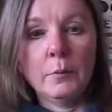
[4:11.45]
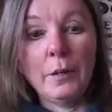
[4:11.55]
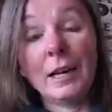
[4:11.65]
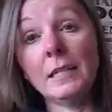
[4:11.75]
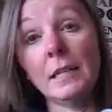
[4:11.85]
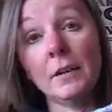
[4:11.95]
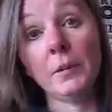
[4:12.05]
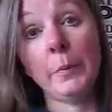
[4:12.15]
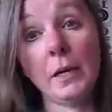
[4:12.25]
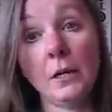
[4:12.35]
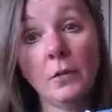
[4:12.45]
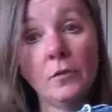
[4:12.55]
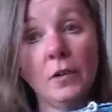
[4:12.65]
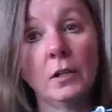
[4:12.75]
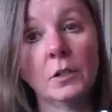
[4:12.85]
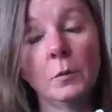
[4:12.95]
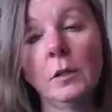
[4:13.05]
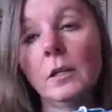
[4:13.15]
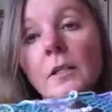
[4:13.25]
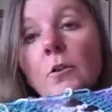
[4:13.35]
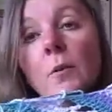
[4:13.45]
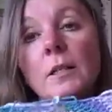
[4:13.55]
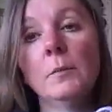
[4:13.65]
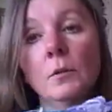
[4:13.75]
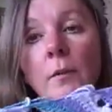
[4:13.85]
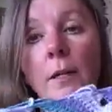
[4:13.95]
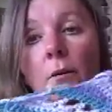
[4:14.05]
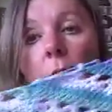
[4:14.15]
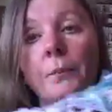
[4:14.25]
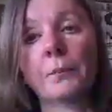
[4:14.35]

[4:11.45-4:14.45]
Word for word: But I did have to buy another Ferris wheel because otherwise I'm going to run out.